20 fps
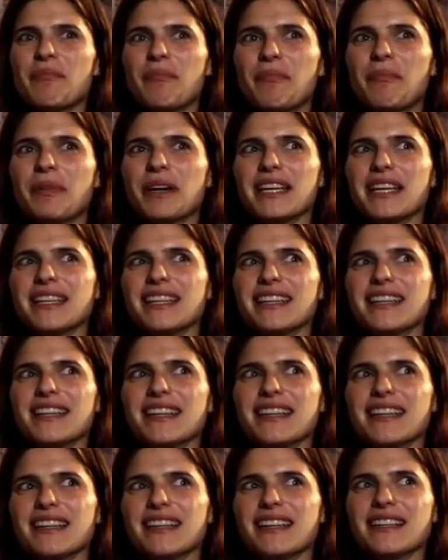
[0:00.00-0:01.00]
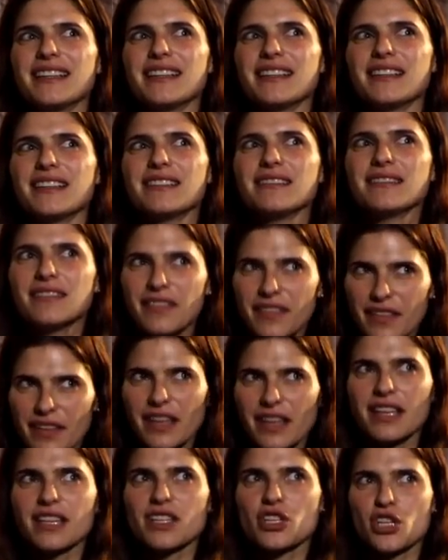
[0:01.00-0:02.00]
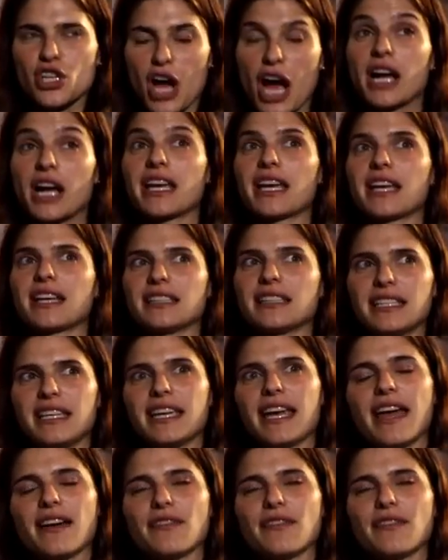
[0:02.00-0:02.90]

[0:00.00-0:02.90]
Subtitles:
But shockingly,